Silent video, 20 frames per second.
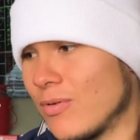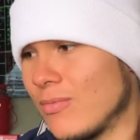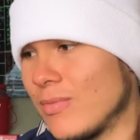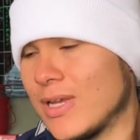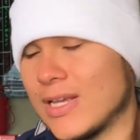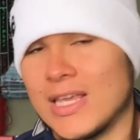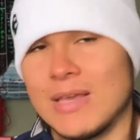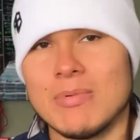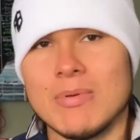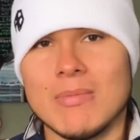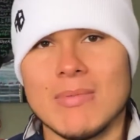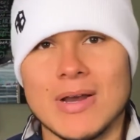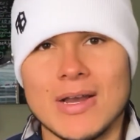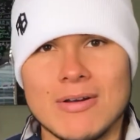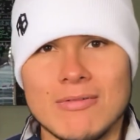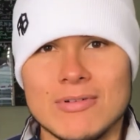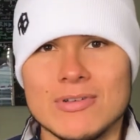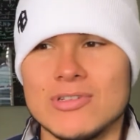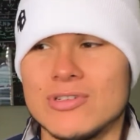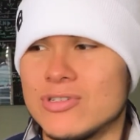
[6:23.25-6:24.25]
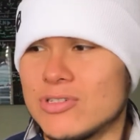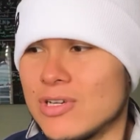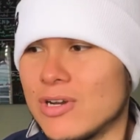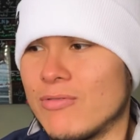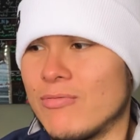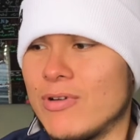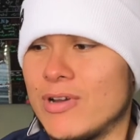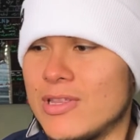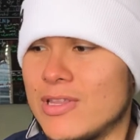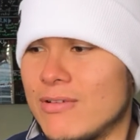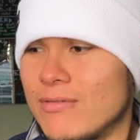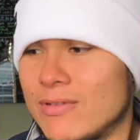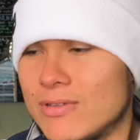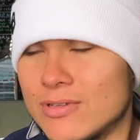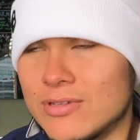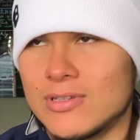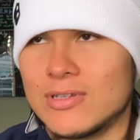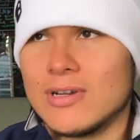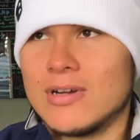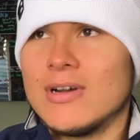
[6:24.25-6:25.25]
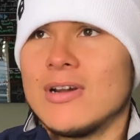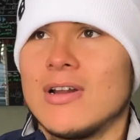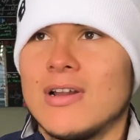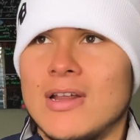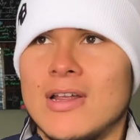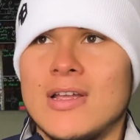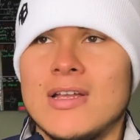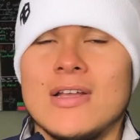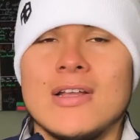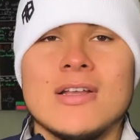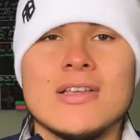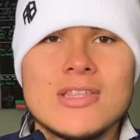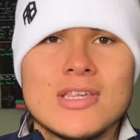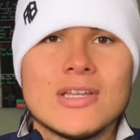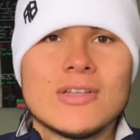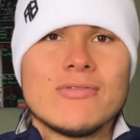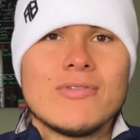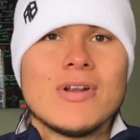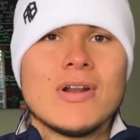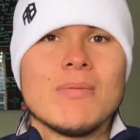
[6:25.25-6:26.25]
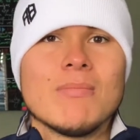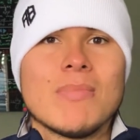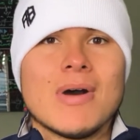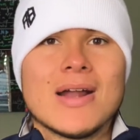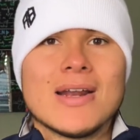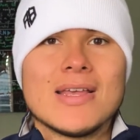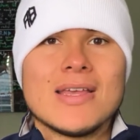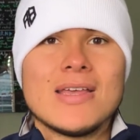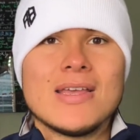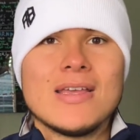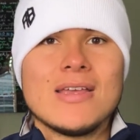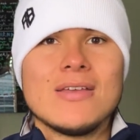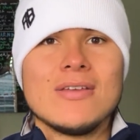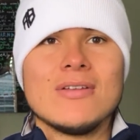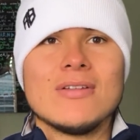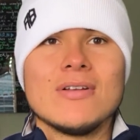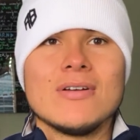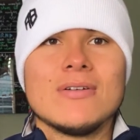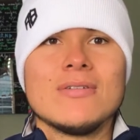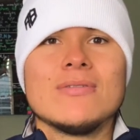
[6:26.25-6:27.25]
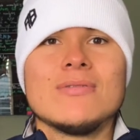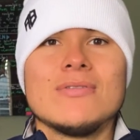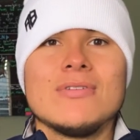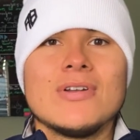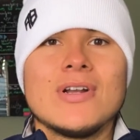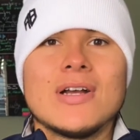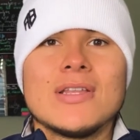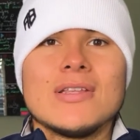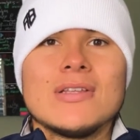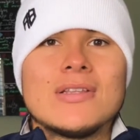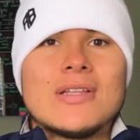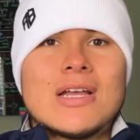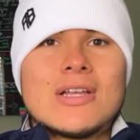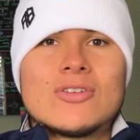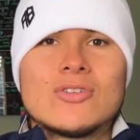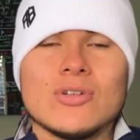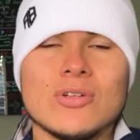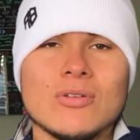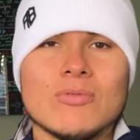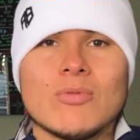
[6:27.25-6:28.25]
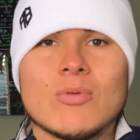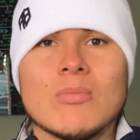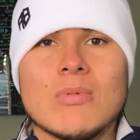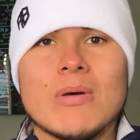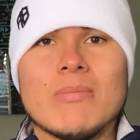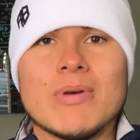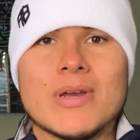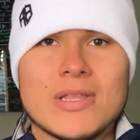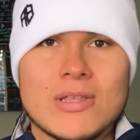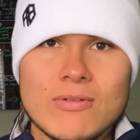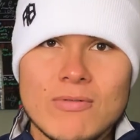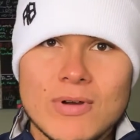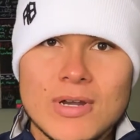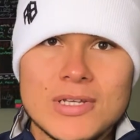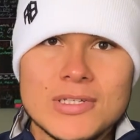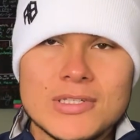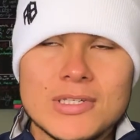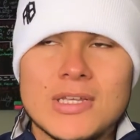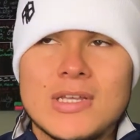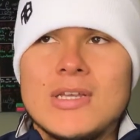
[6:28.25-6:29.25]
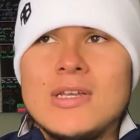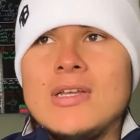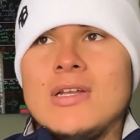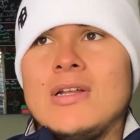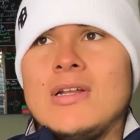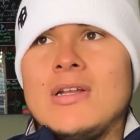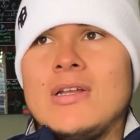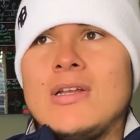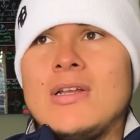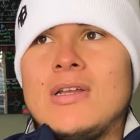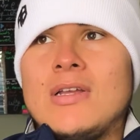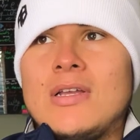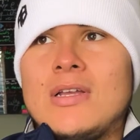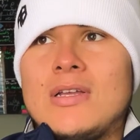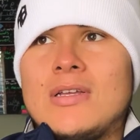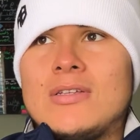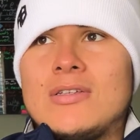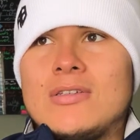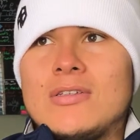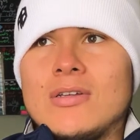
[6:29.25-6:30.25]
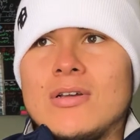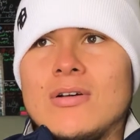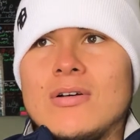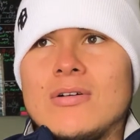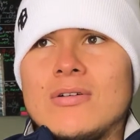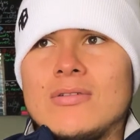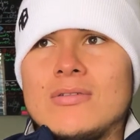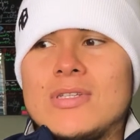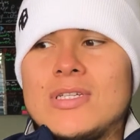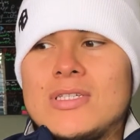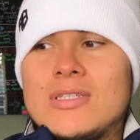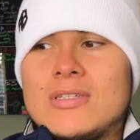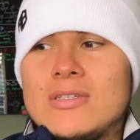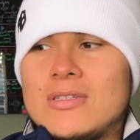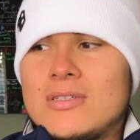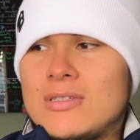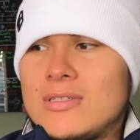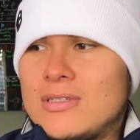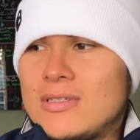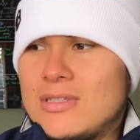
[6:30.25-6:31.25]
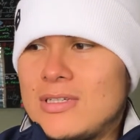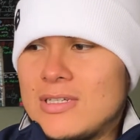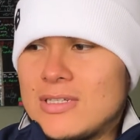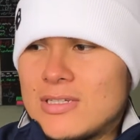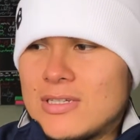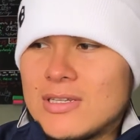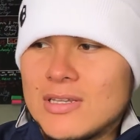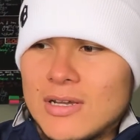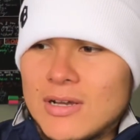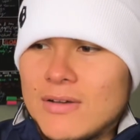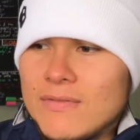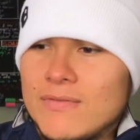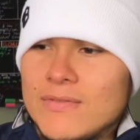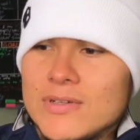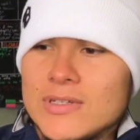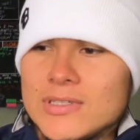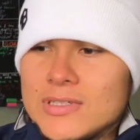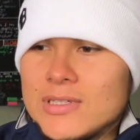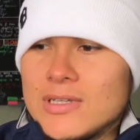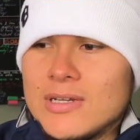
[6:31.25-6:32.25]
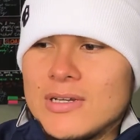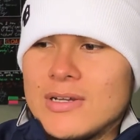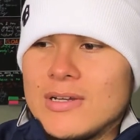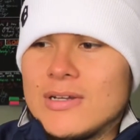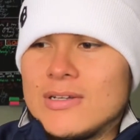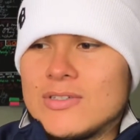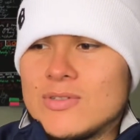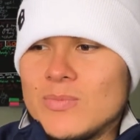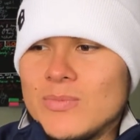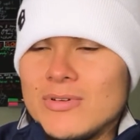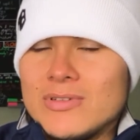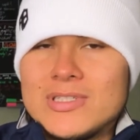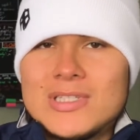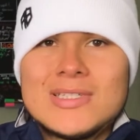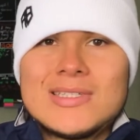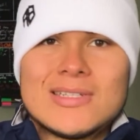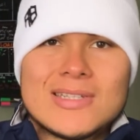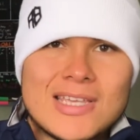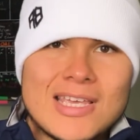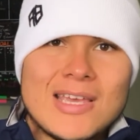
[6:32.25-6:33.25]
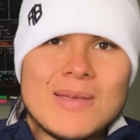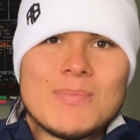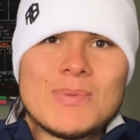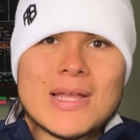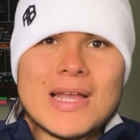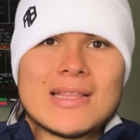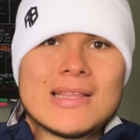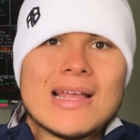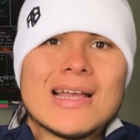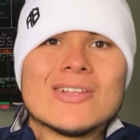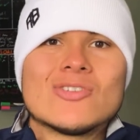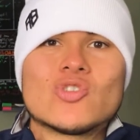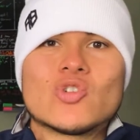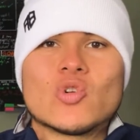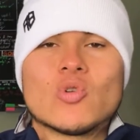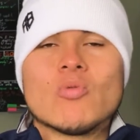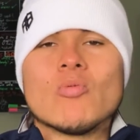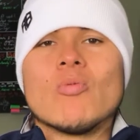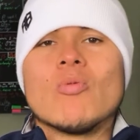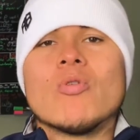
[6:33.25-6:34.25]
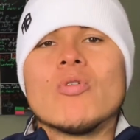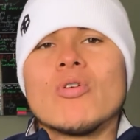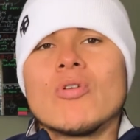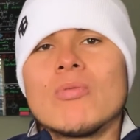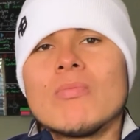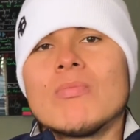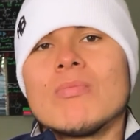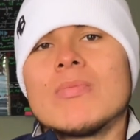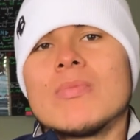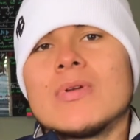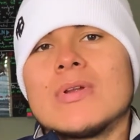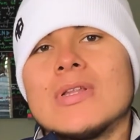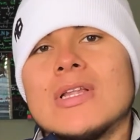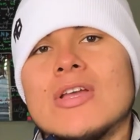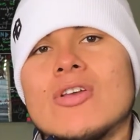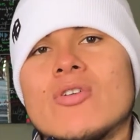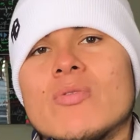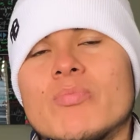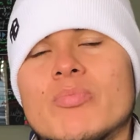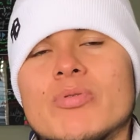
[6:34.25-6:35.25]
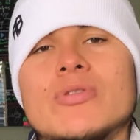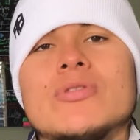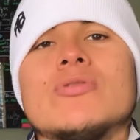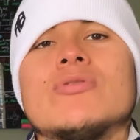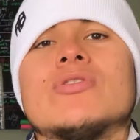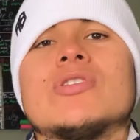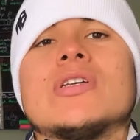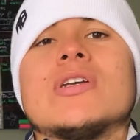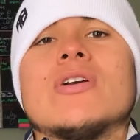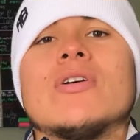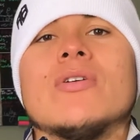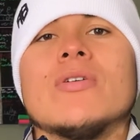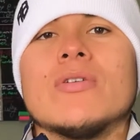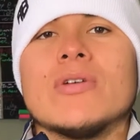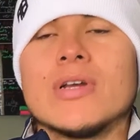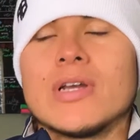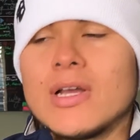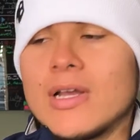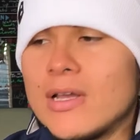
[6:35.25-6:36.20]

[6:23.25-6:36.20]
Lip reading: Like keep in mind, once you start running, when you start generating body heat, you know, you're gonna naturally warm up anyways. So this stuff is mostly to keep that natural warm that you're producing going.